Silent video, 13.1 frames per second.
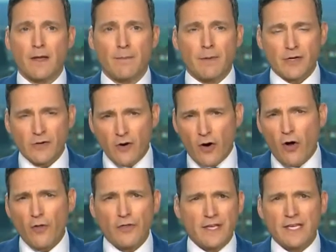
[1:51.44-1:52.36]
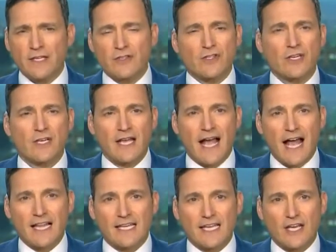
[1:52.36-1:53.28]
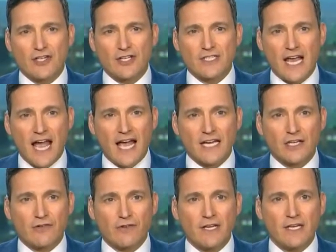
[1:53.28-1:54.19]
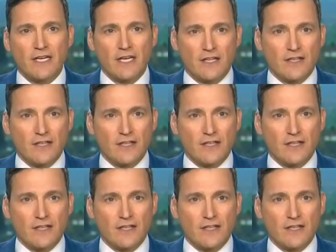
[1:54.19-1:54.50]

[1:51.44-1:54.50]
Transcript: But are all these allegations accurate?